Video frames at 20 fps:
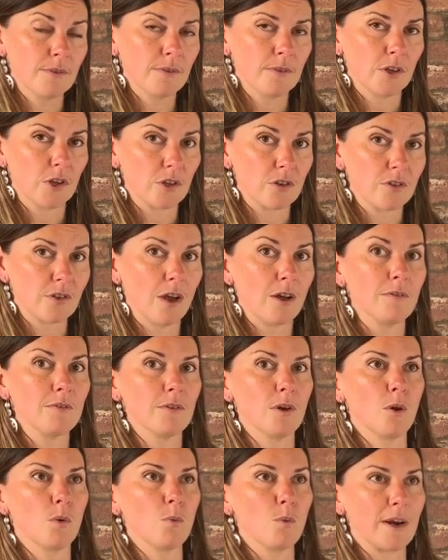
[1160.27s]
your
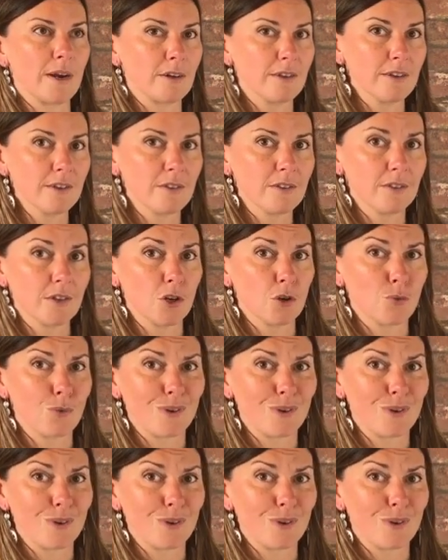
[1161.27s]
self-awareness, your